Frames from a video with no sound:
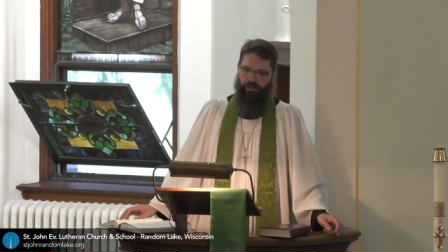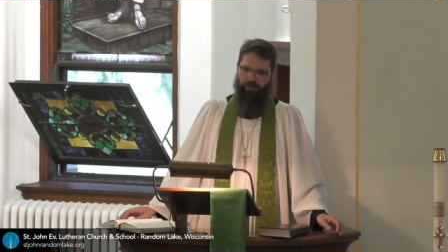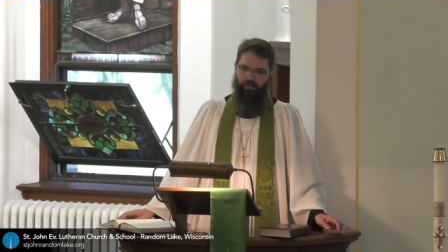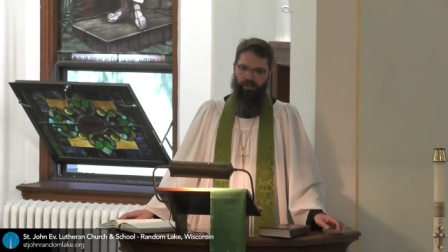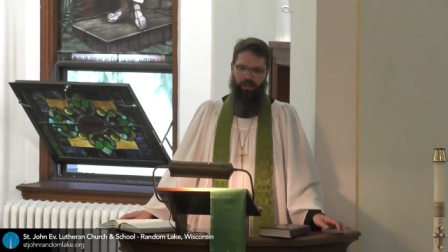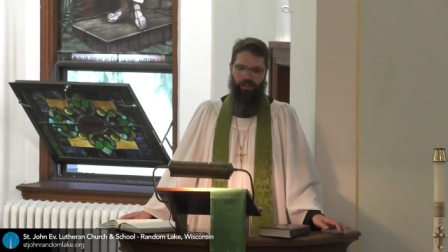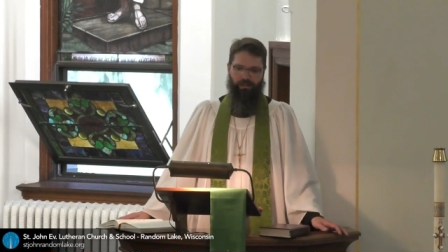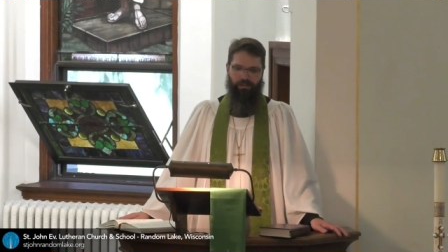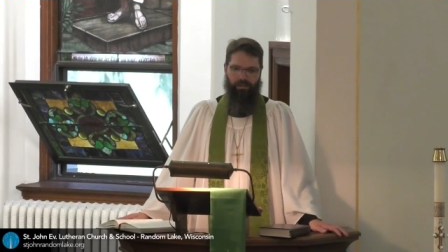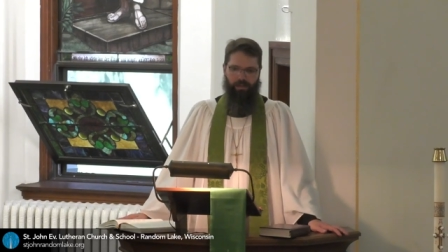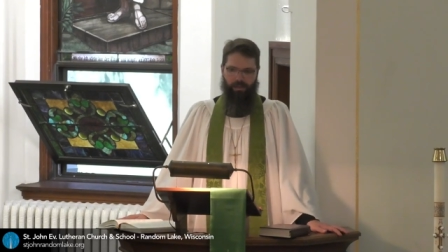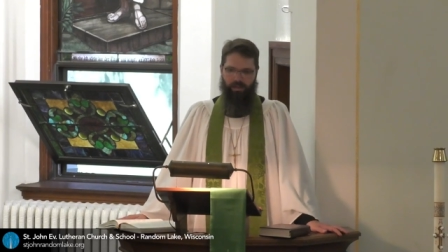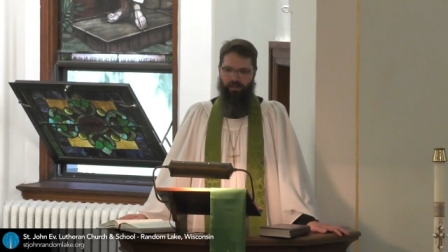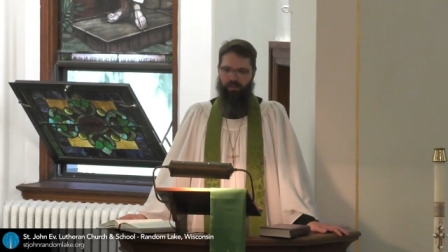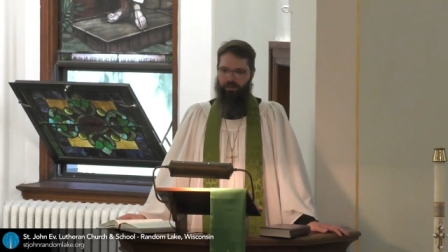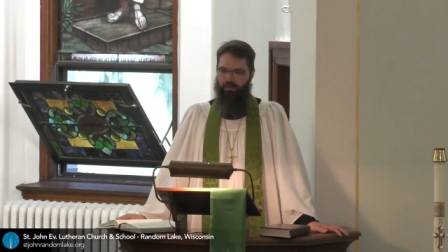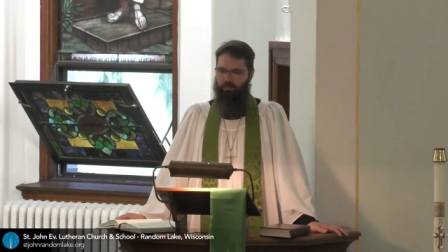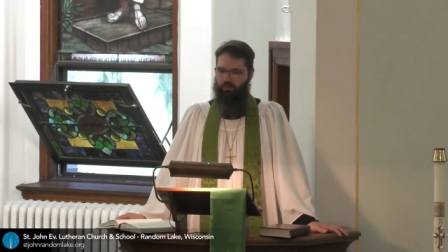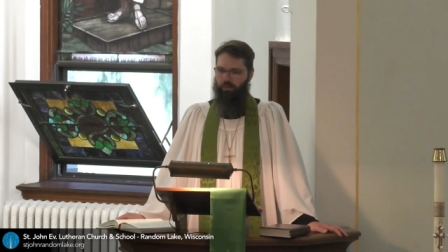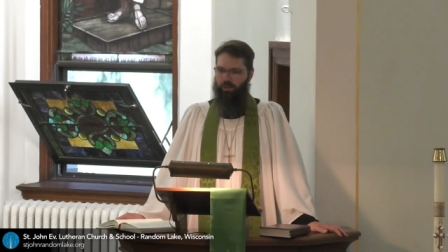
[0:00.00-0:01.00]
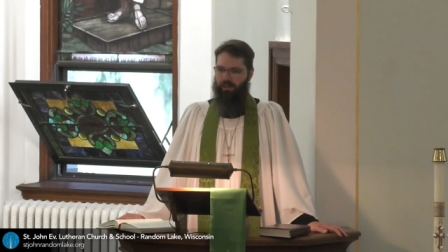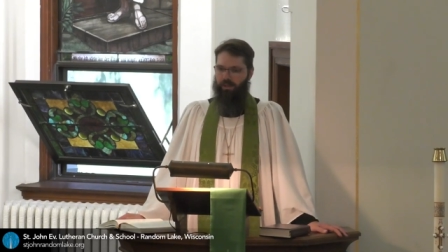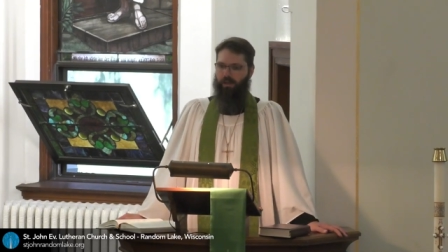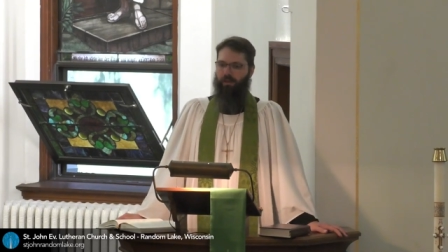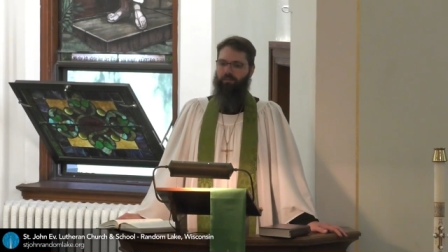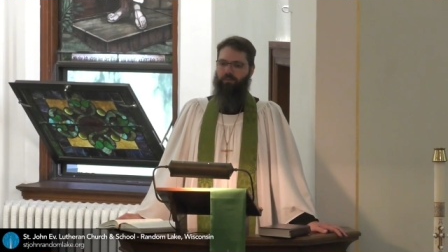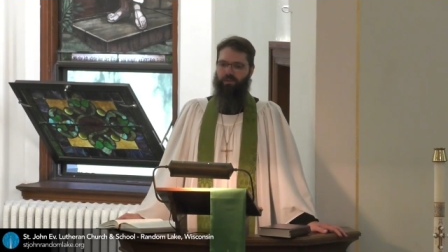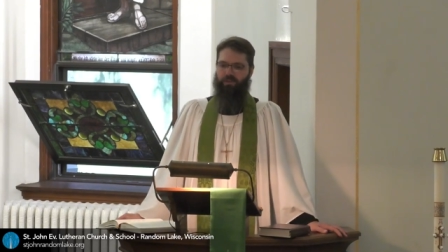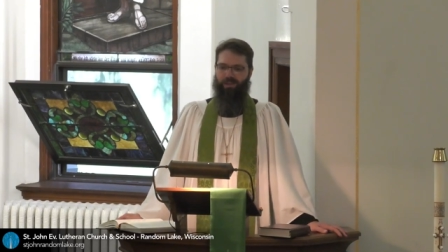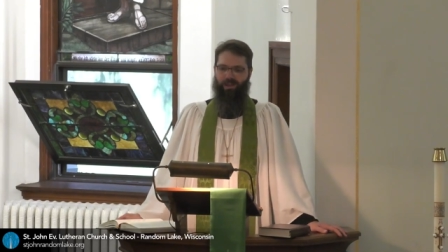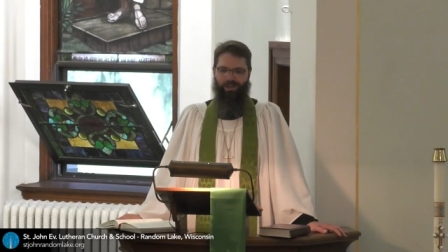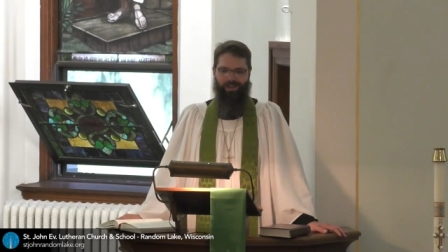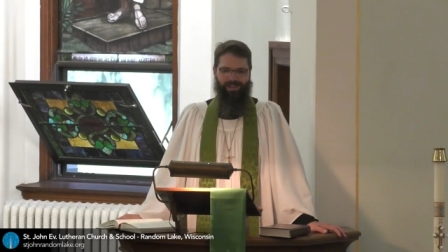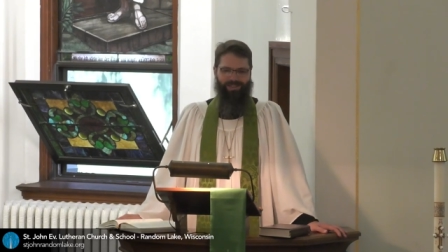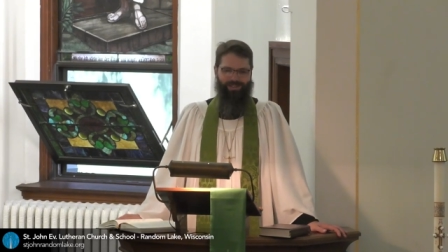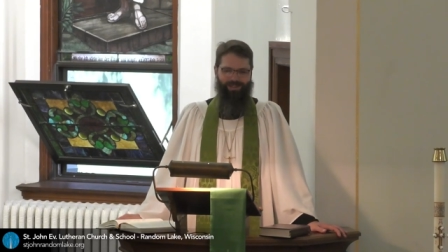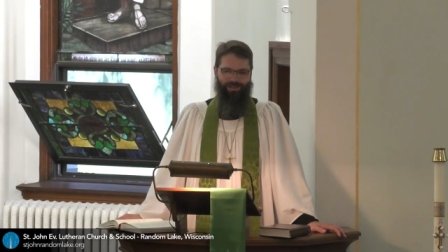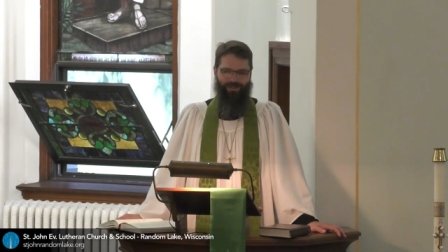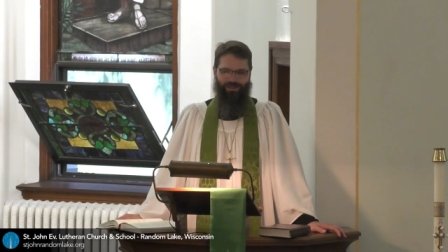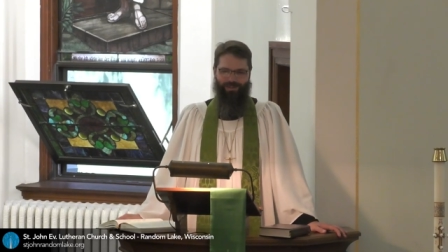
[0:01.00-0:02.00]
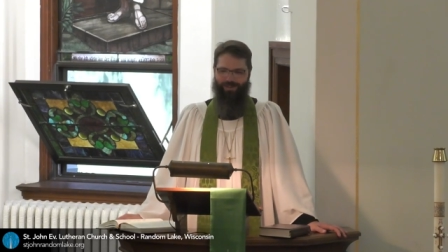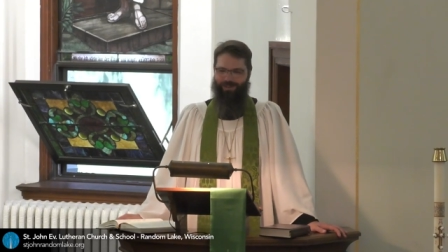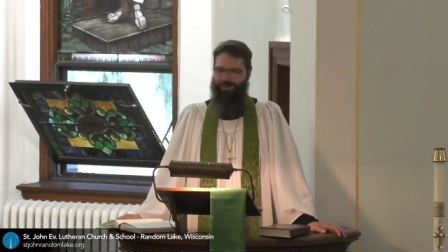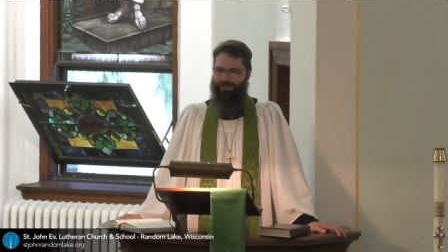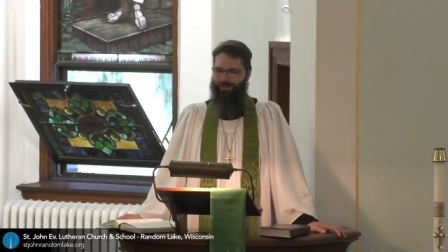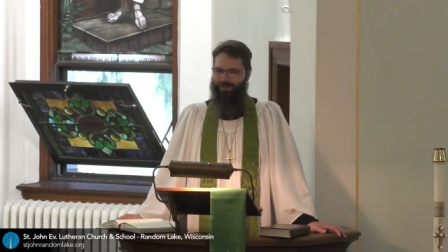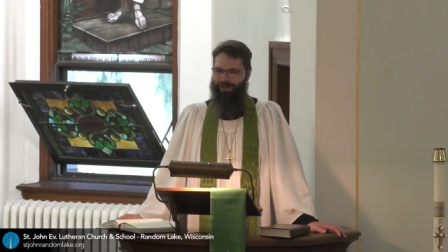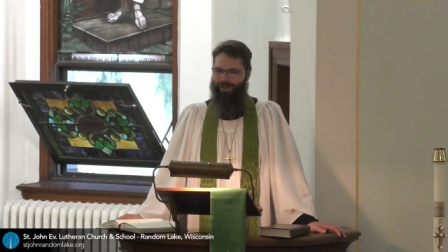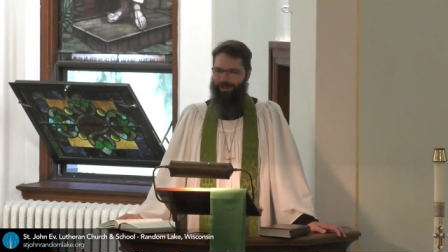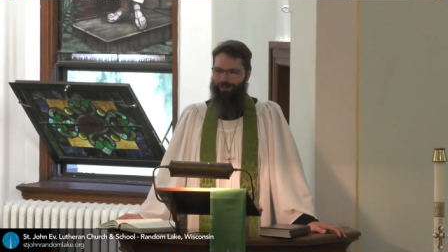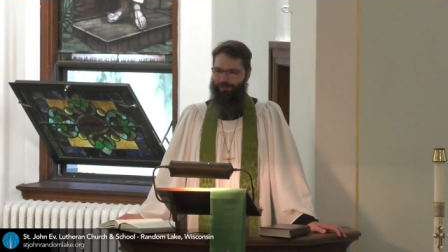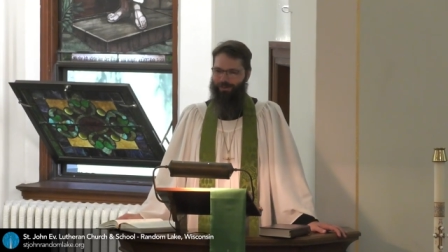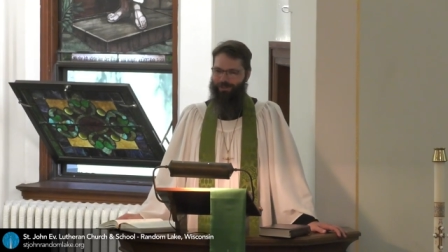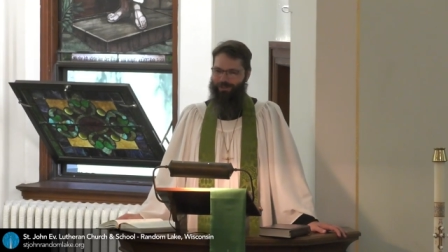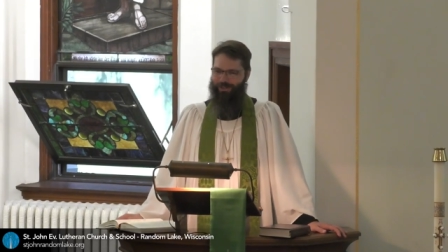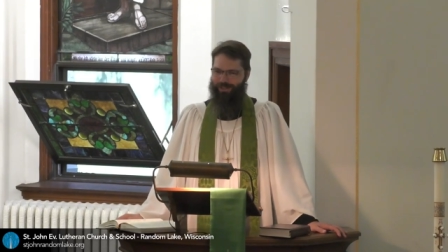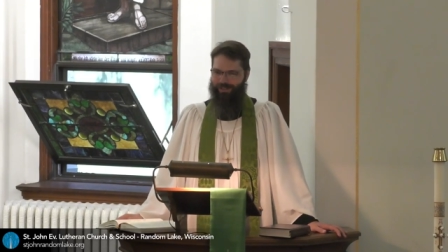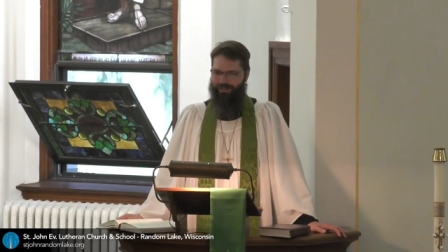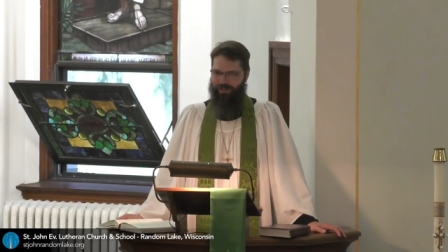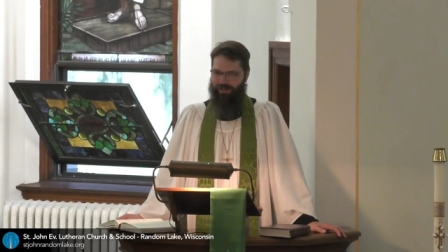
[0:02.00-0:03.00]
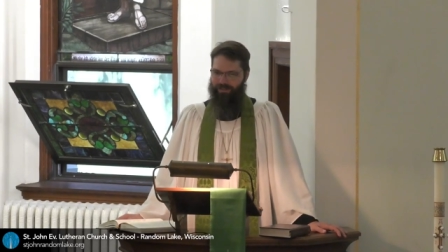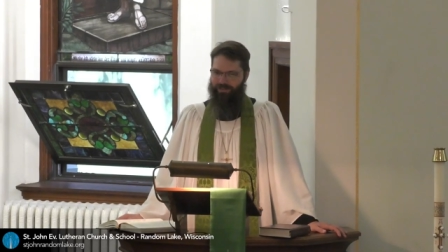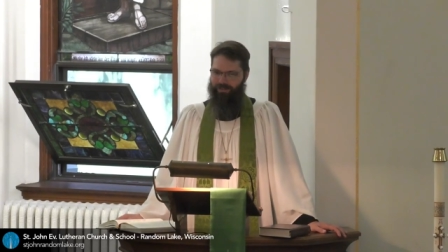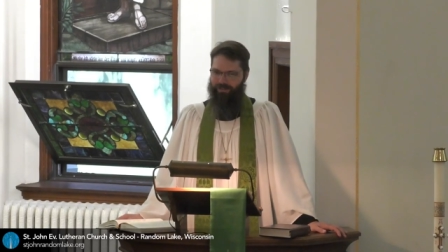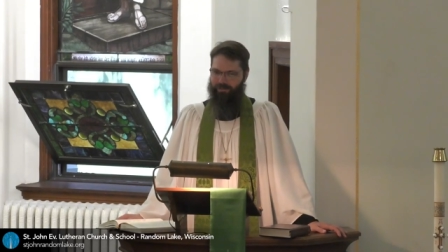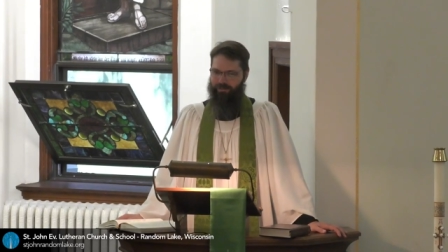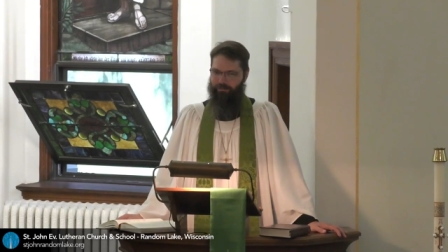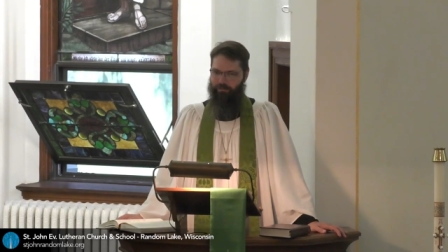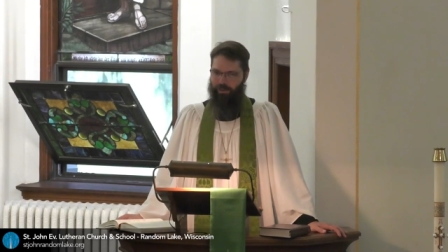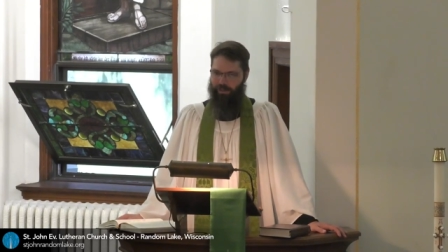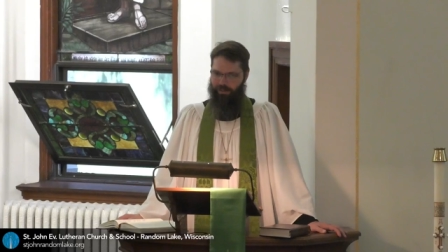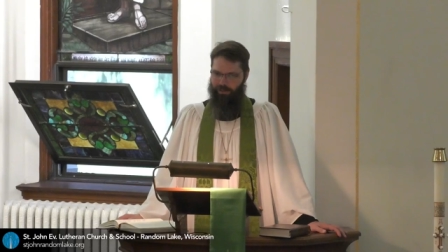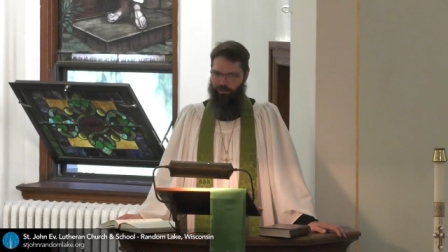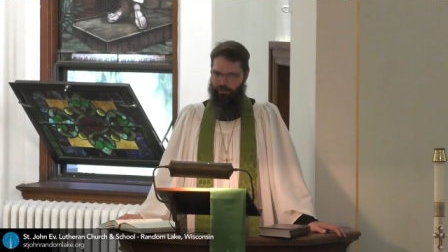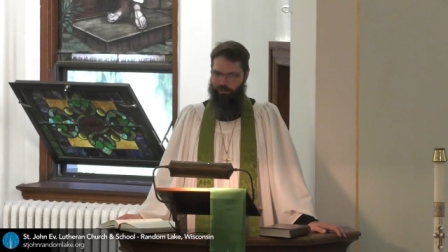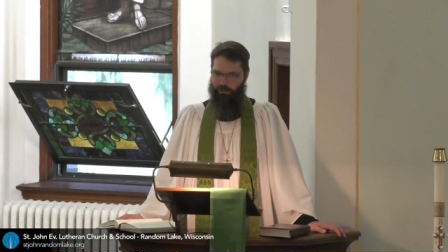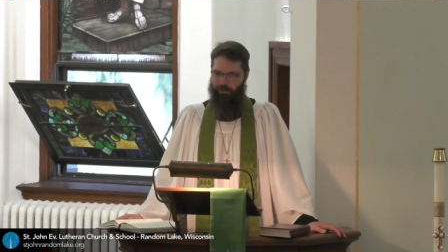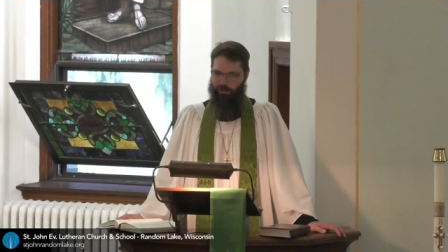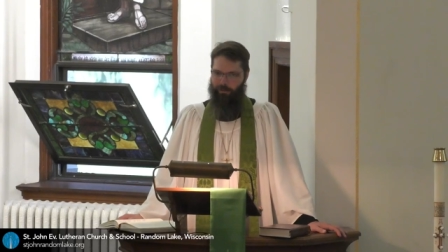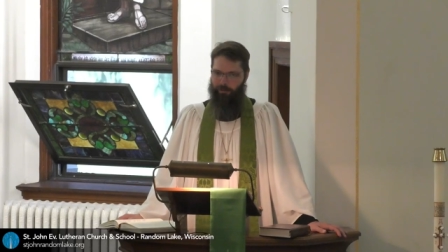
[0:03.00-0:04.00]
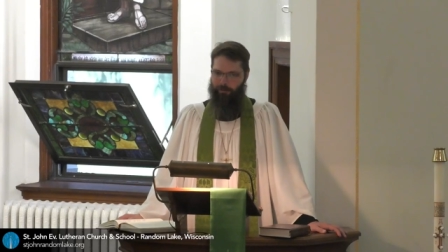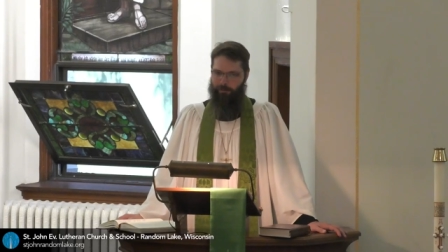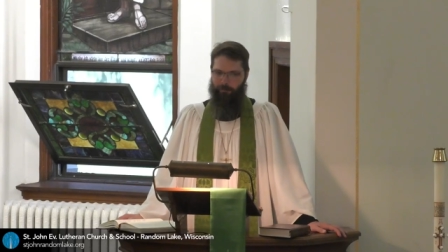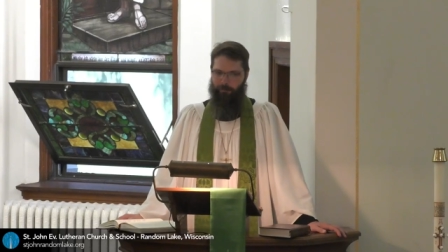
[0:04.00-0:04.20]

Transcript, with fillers: that at the end of whatever God chooses to accomplish in us by His Word,